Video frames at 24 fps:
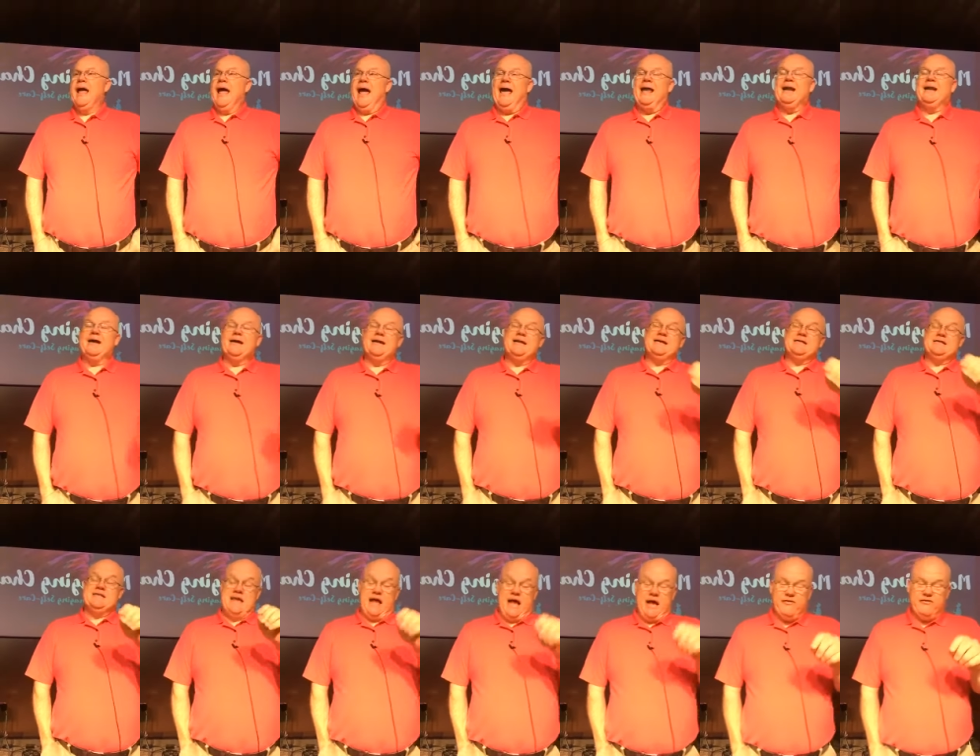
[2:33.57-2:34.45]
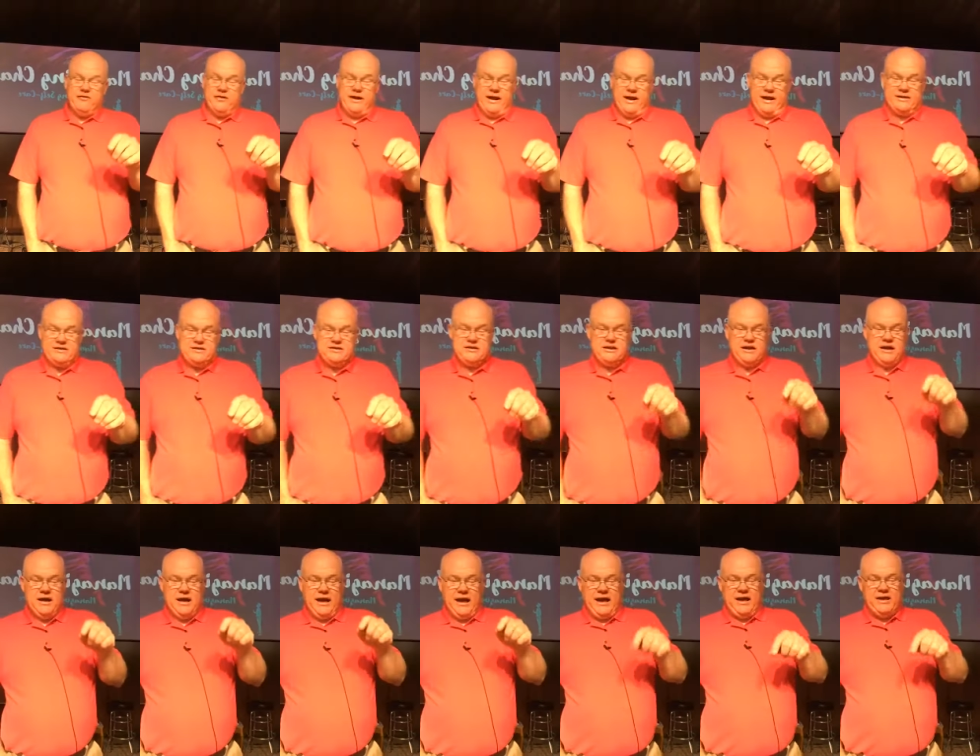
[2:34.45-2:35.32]
And it is evidenced
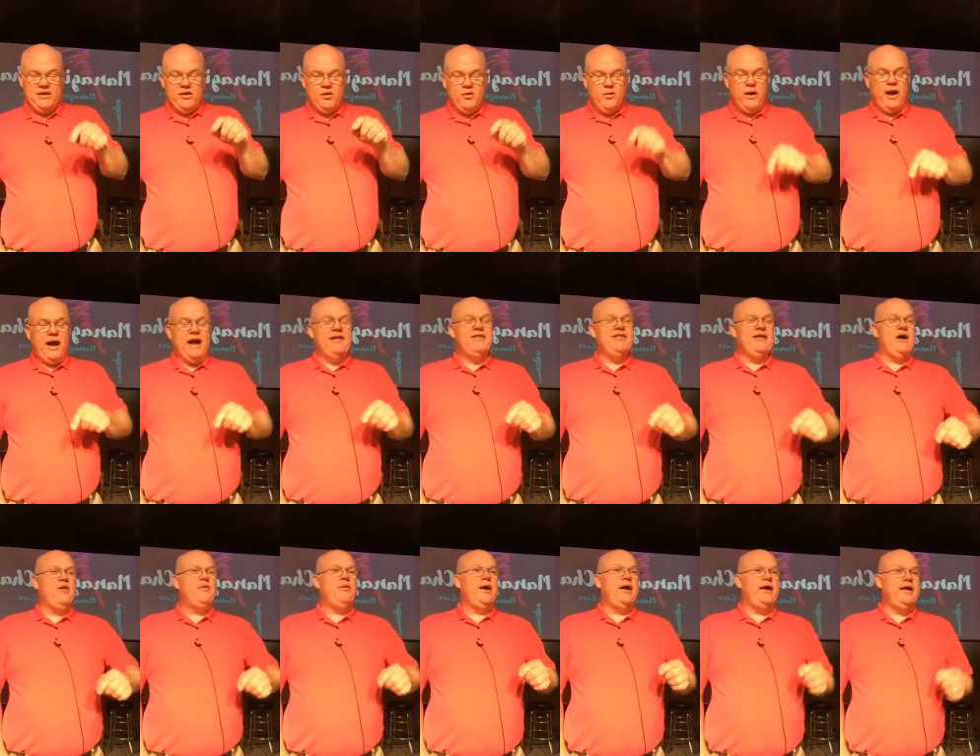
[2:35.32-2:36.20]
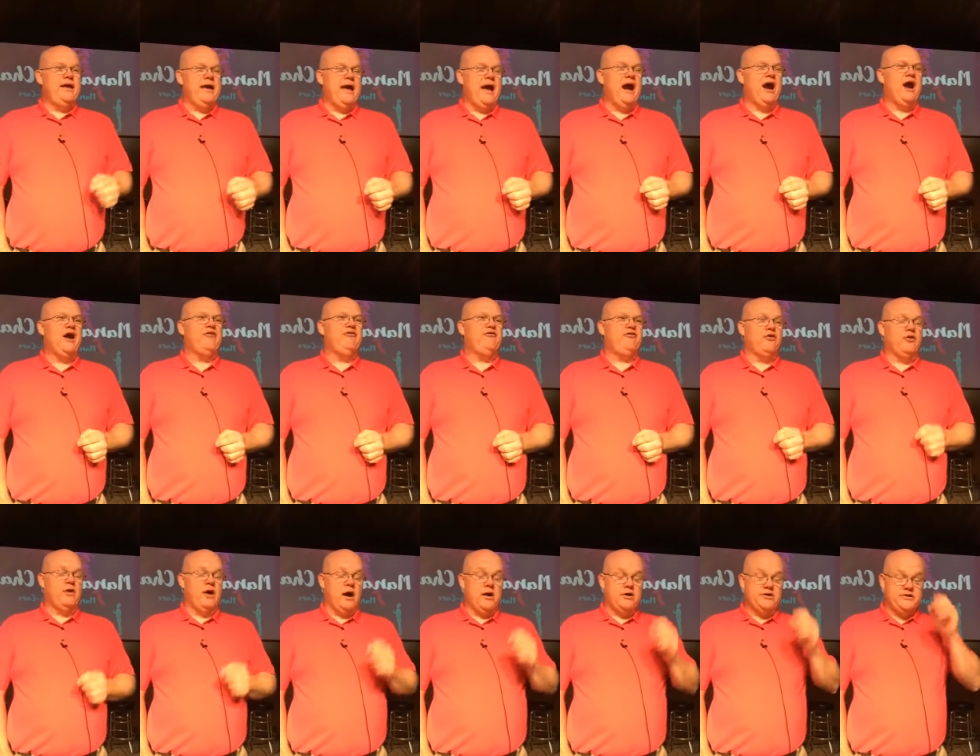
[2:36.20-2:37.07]
in the way that we care
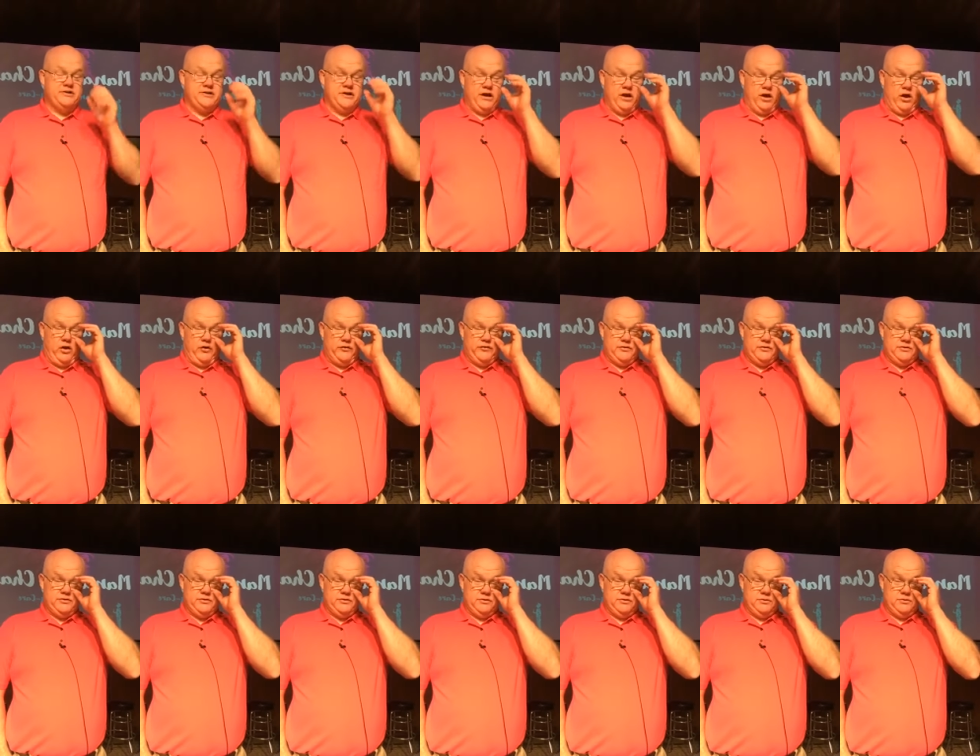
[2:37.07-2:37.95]
for ourselves.